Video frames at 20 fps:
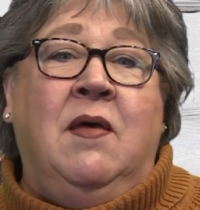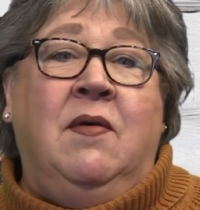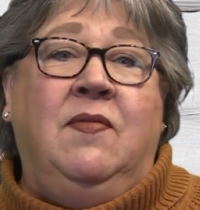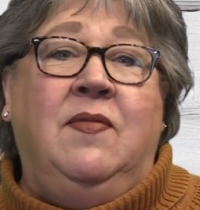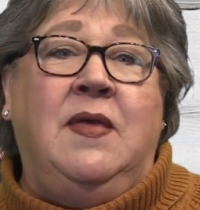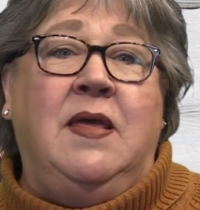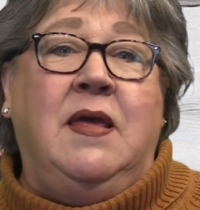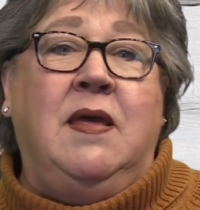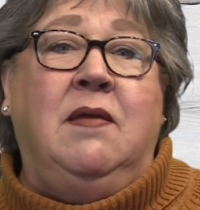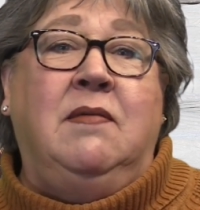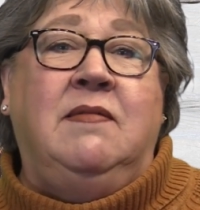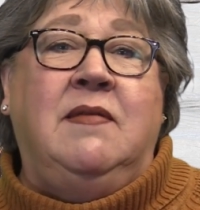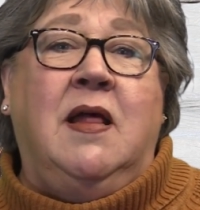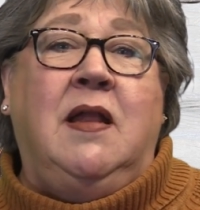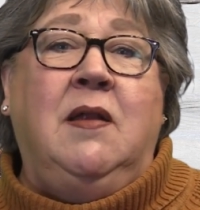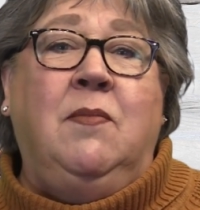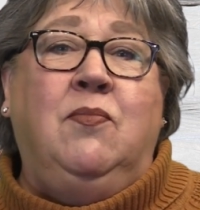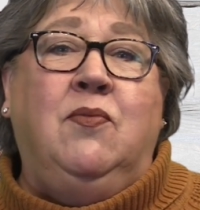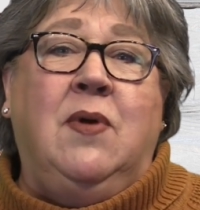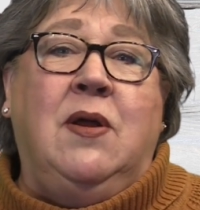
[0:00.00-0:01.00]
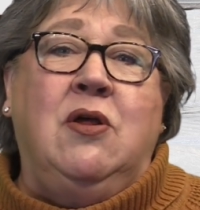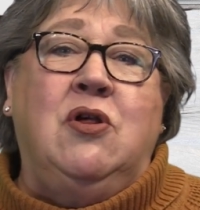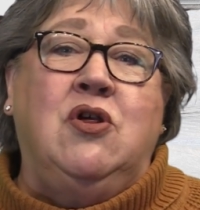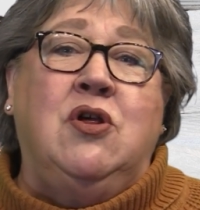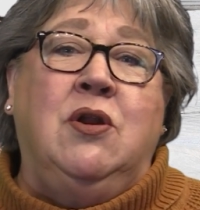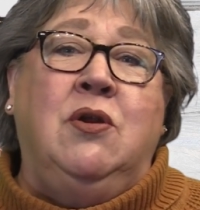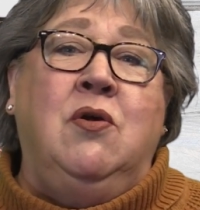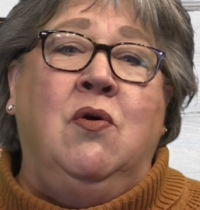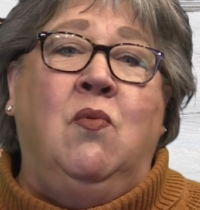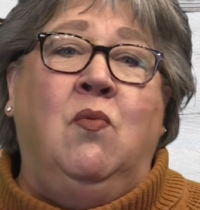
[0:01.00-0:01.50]
The
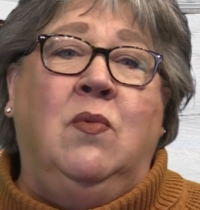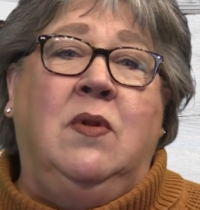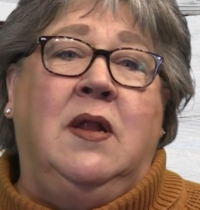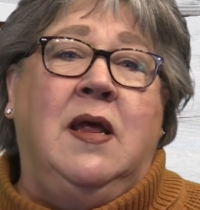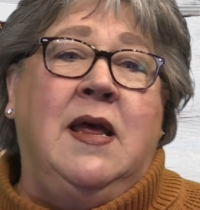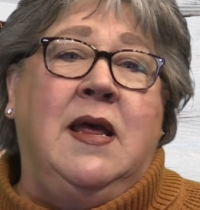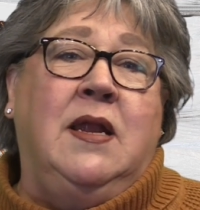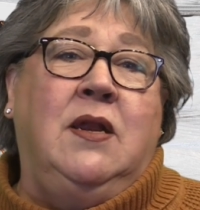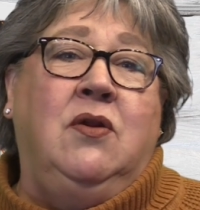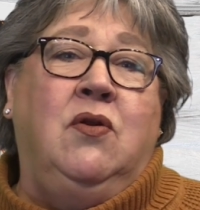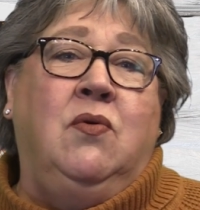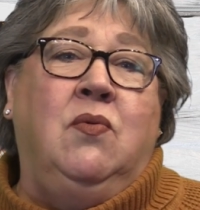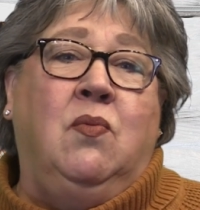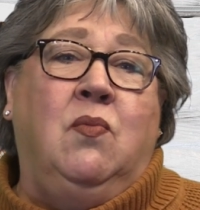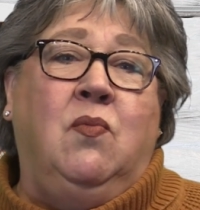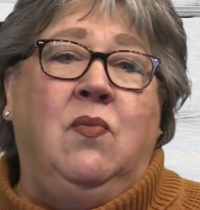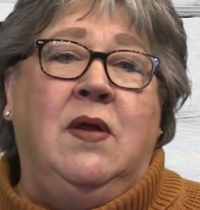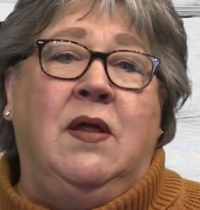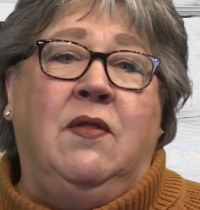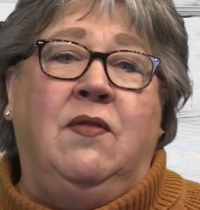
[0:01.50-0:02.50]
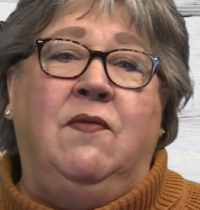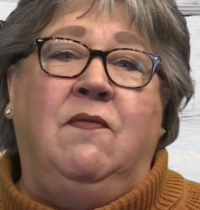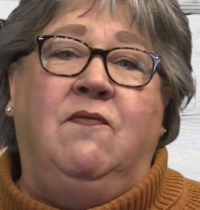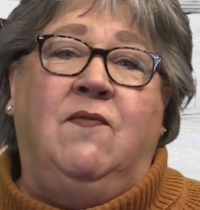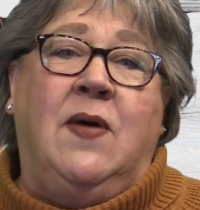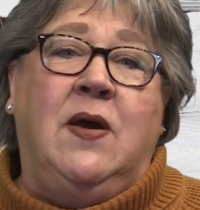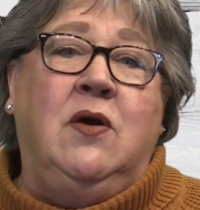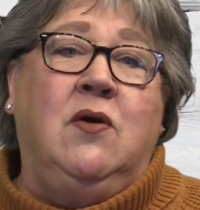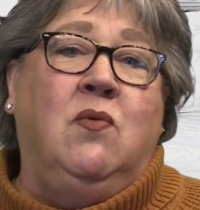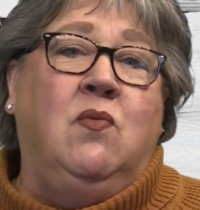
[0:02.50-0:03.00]
celebration will end with
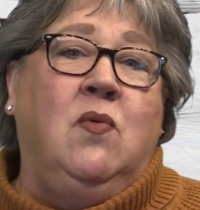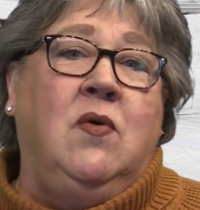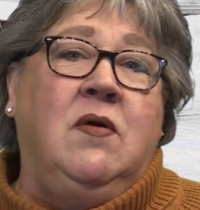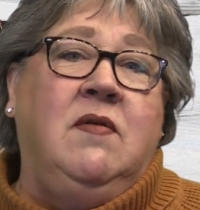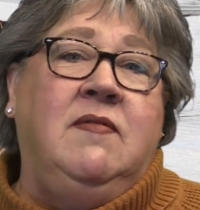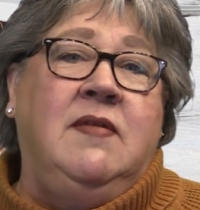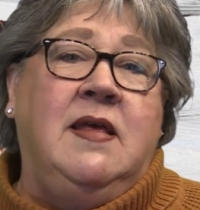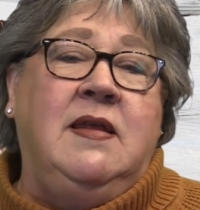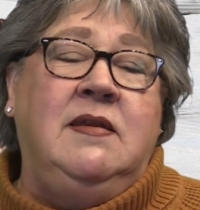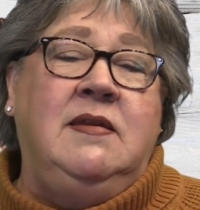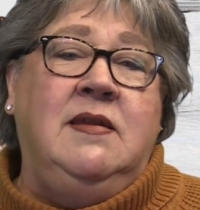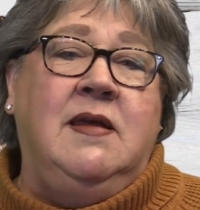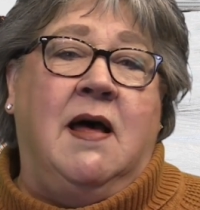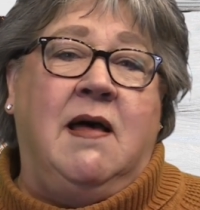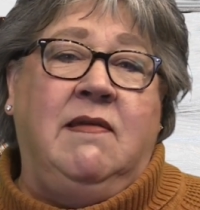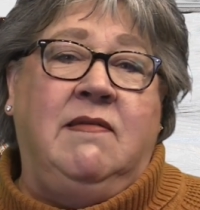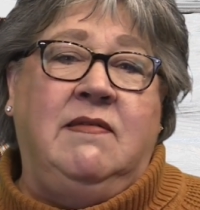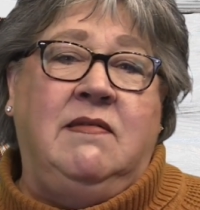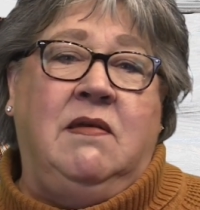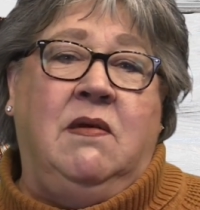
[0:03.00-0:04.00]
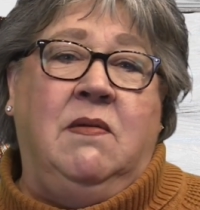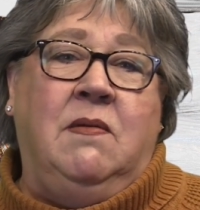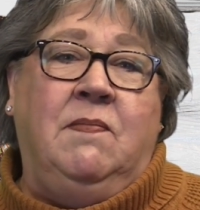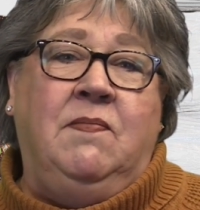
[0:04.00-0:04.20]
fireworks at dusk.